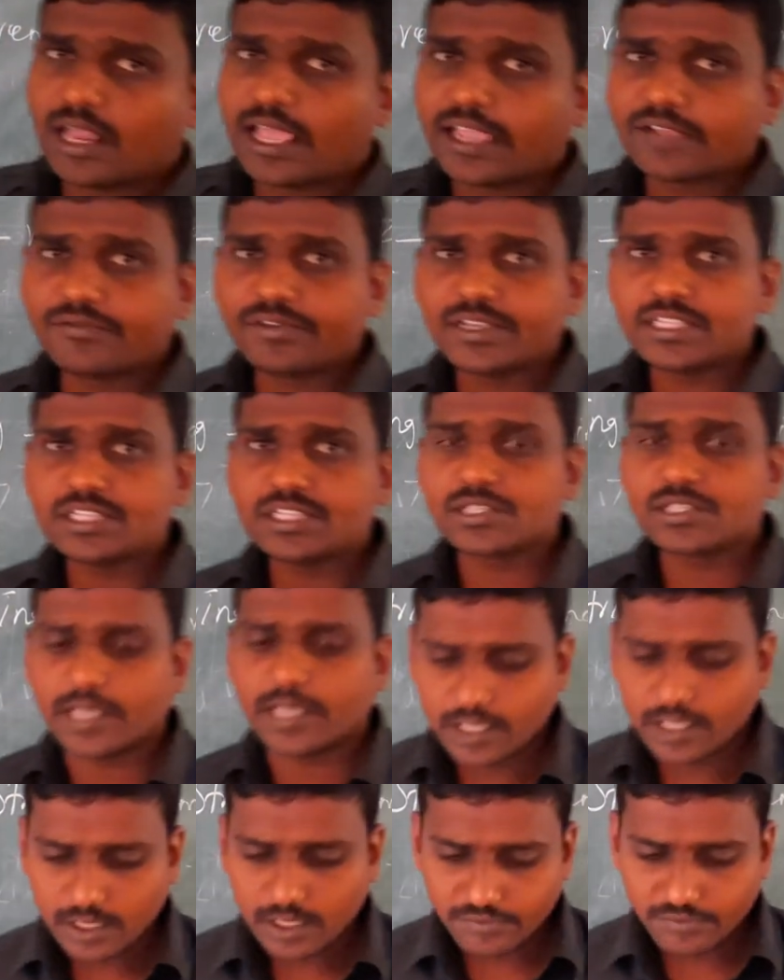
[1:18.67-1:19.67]
is
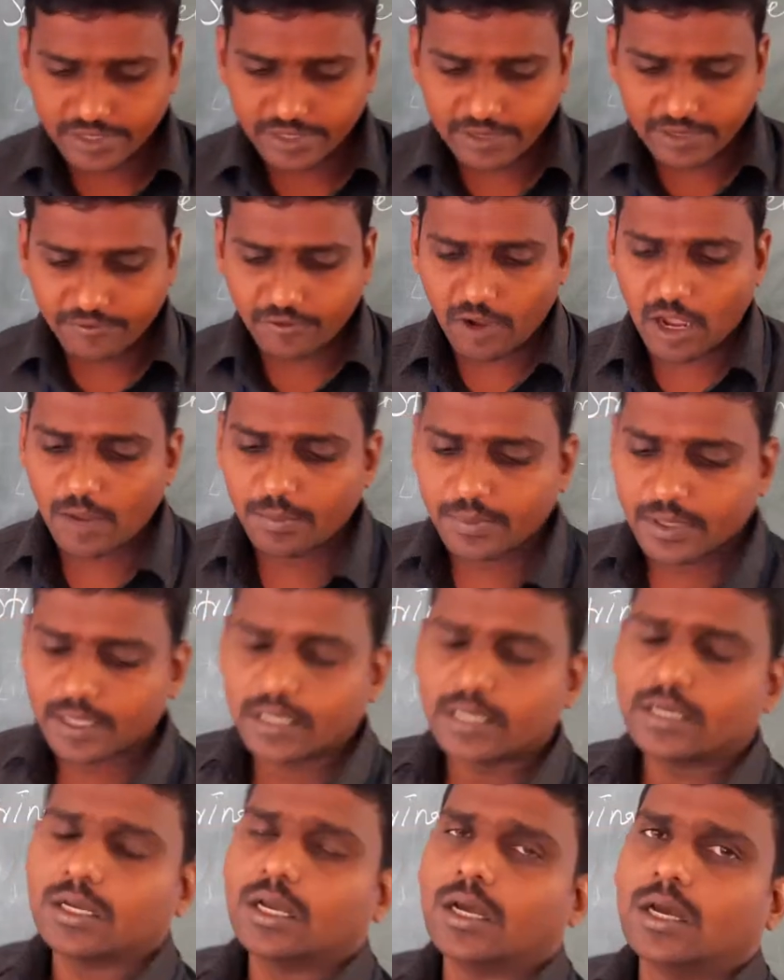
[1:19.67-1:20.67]
a, we can form
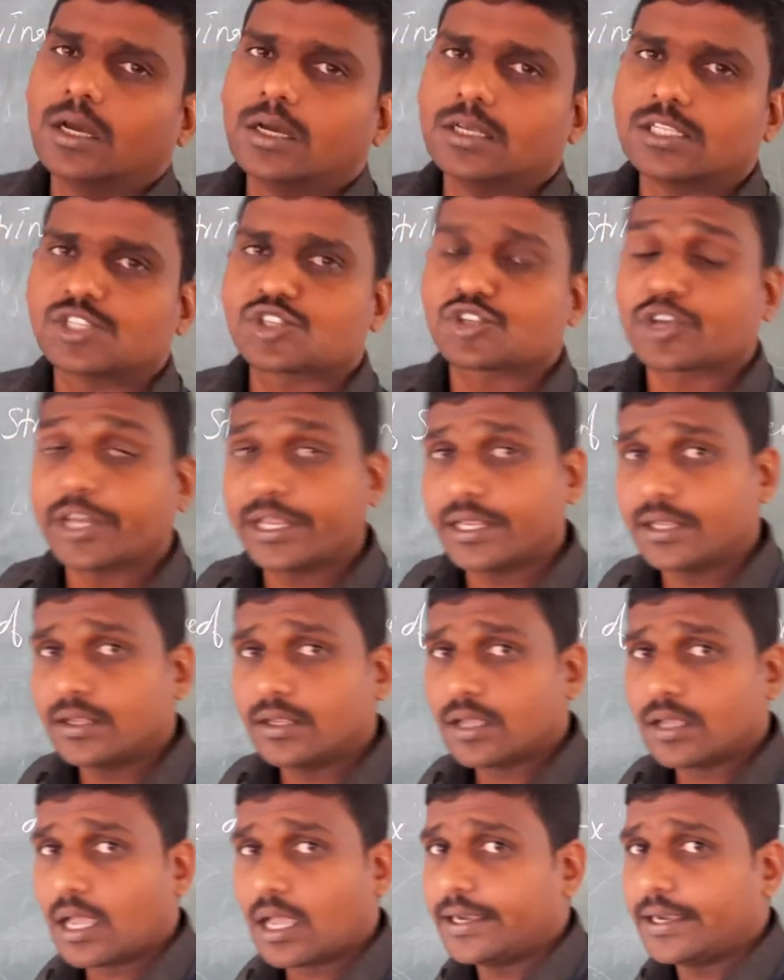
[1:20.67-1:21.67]
a
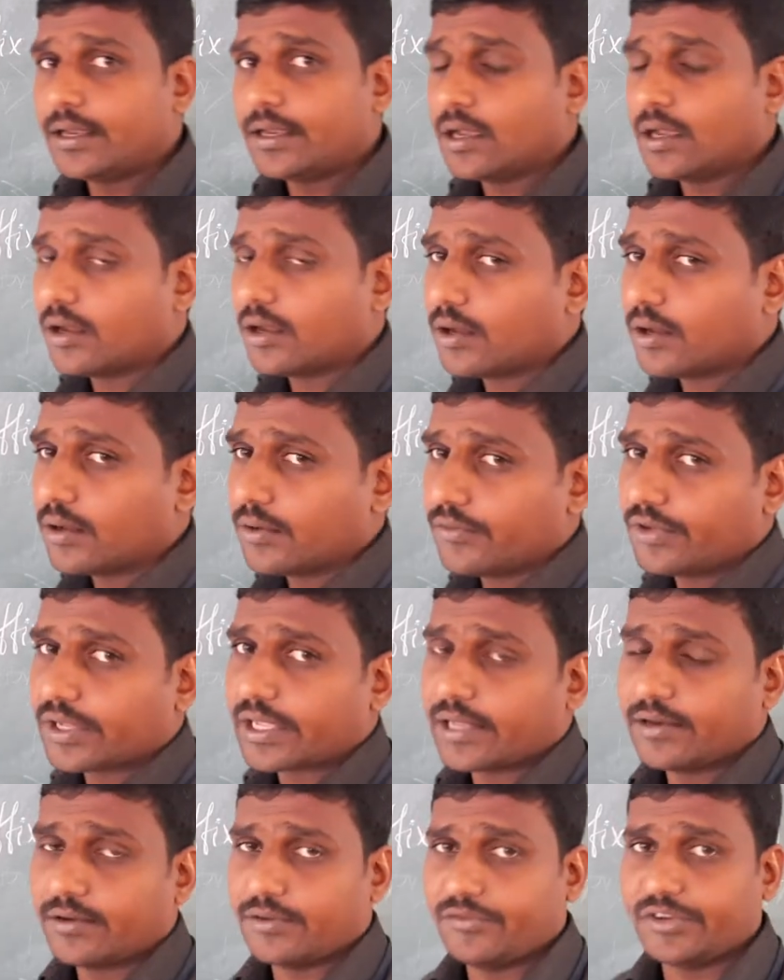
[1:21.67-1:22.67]
string and we
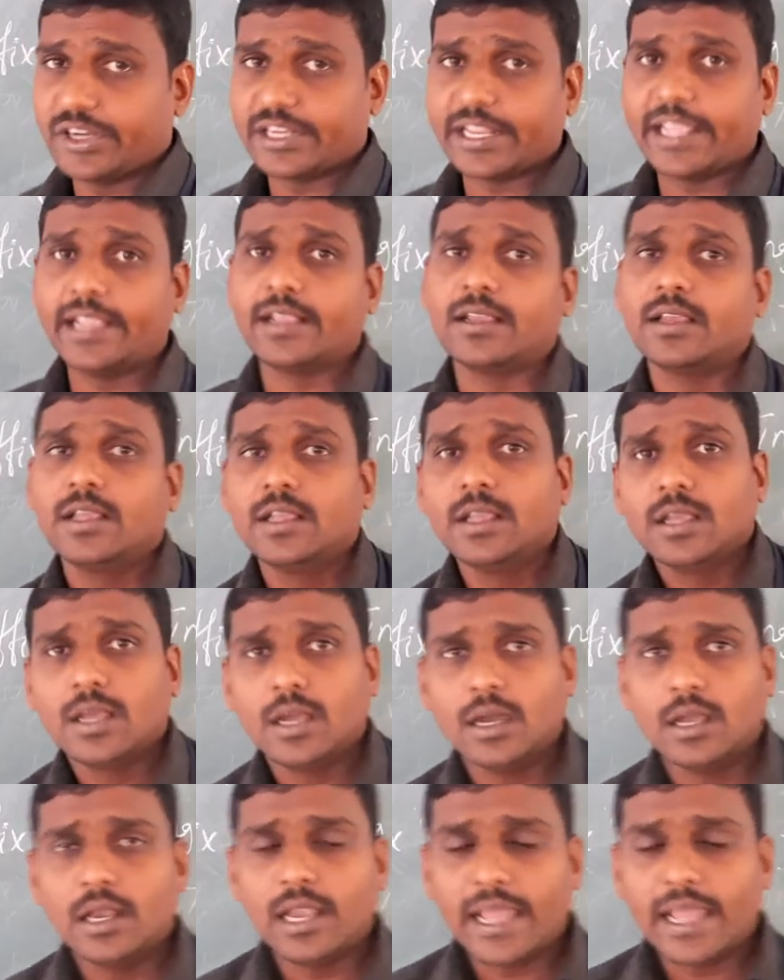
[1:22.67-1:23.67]
take
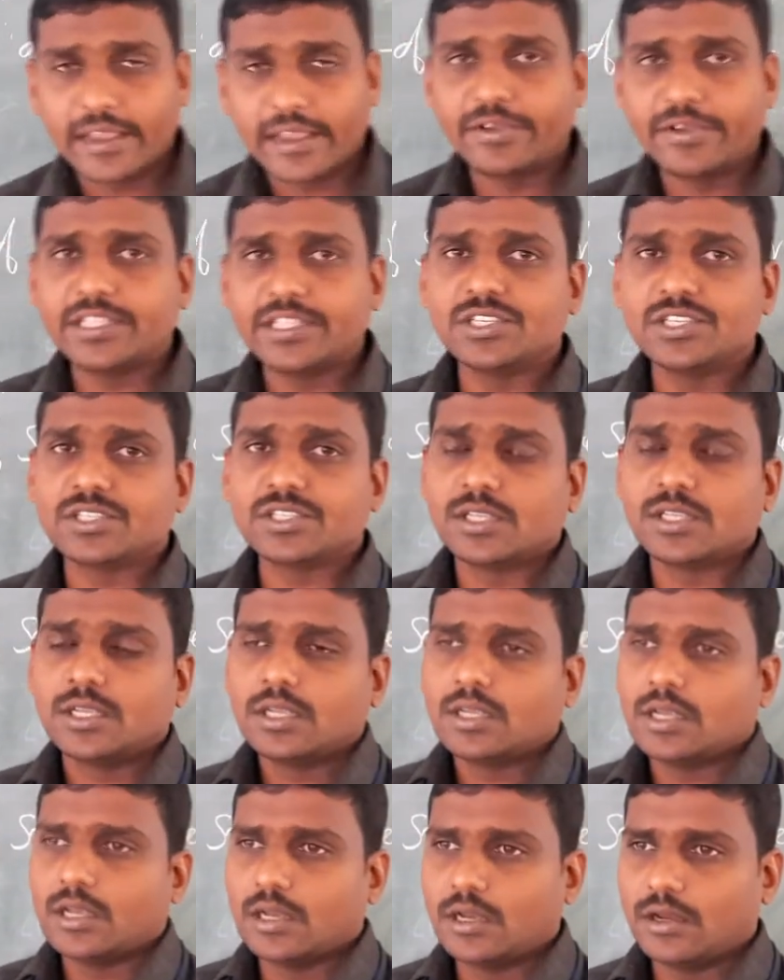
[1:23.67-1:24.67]
languages.
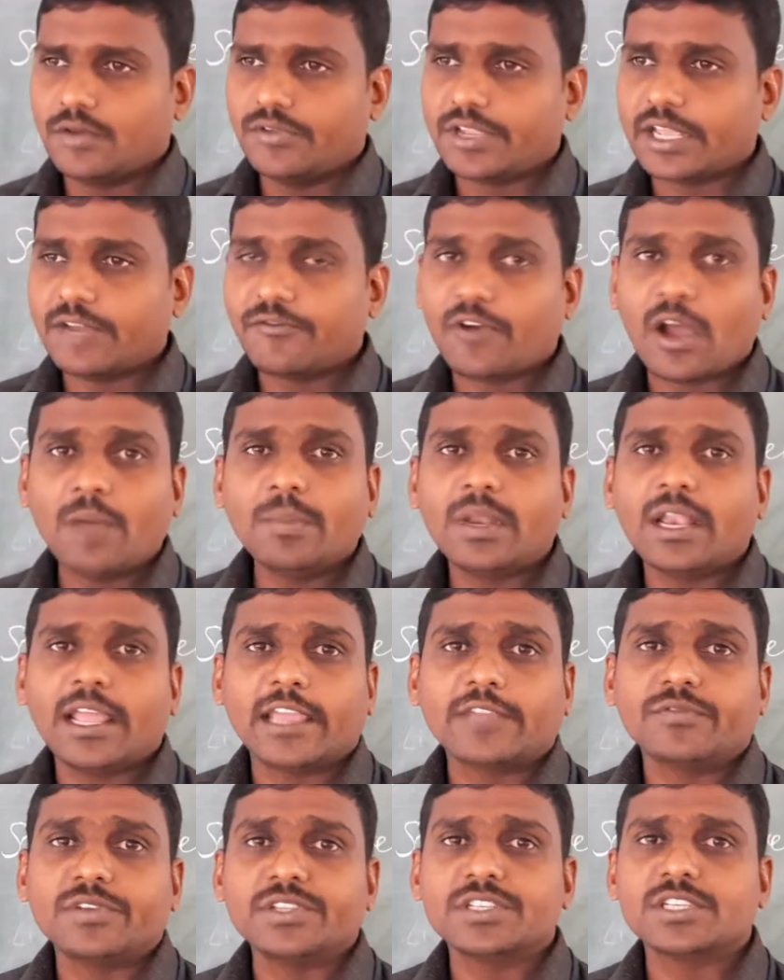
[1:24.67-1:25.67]
We can form a
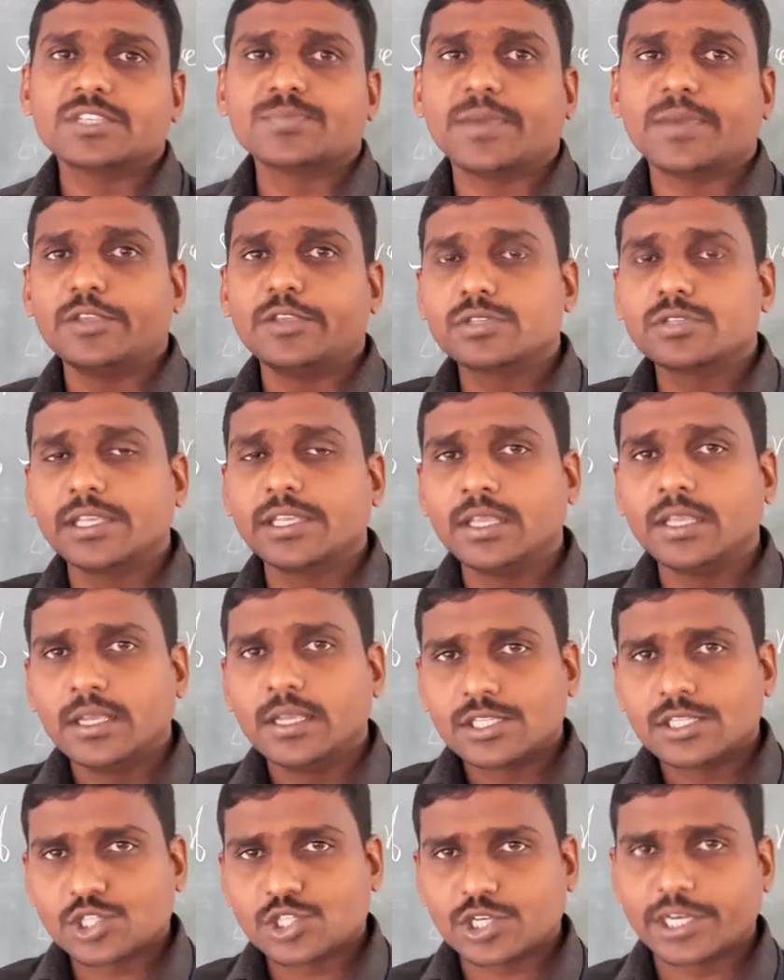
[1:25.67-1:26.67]
languages by using
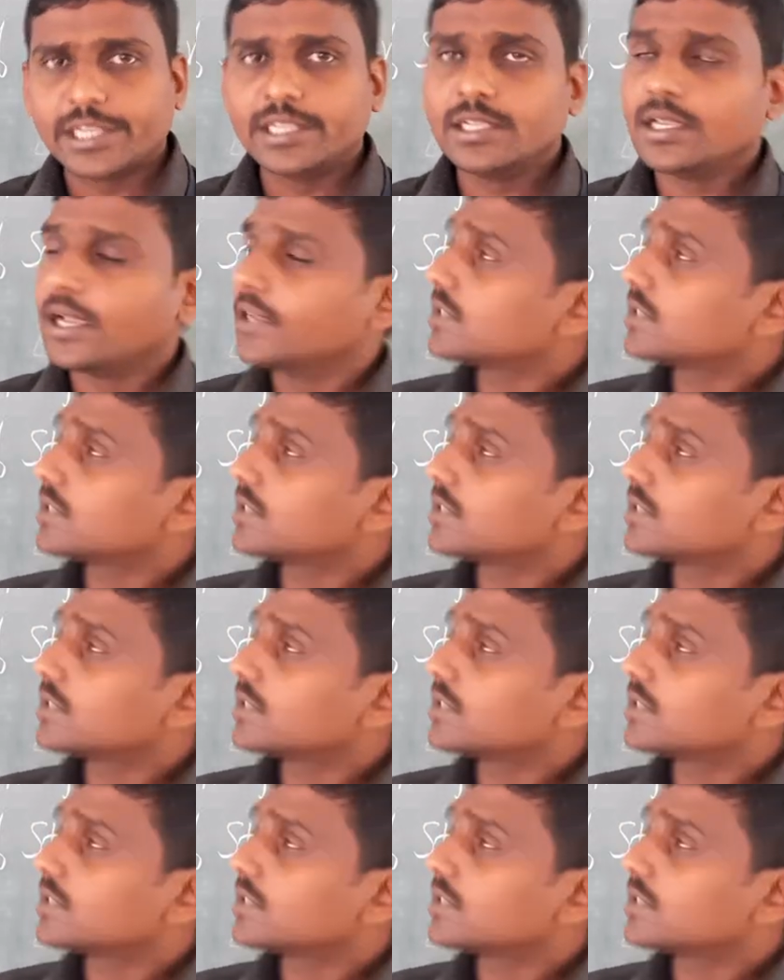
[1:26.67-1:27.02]
string